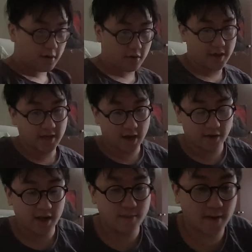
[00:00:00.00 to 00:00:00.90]
I'm going I'm
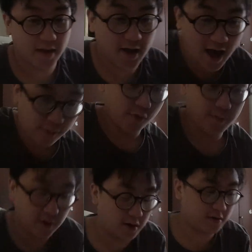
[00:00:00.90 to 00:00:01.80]
to eat my apple and
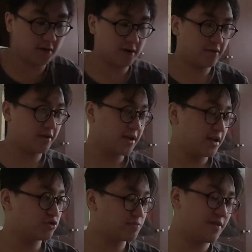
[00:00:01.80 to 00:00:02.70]
banana and then
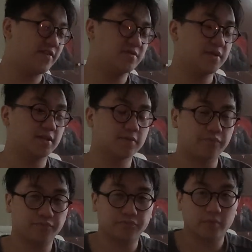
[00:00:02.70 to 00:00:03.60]
drink my vitamins.
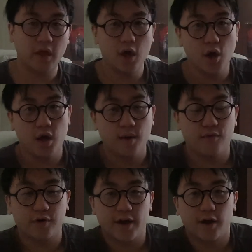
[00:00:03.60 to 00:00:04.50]

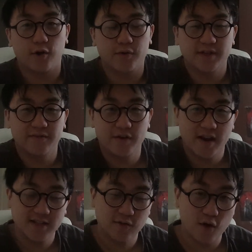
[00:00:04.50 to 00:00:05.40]
We're going along with some video
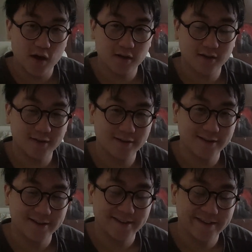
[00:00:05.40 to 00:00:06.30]
editing work,
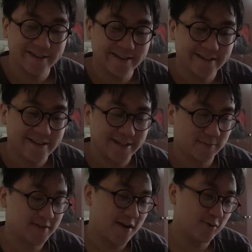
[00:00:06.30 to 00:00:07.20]

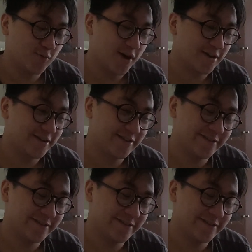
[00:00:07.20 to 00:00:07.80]
some sales work.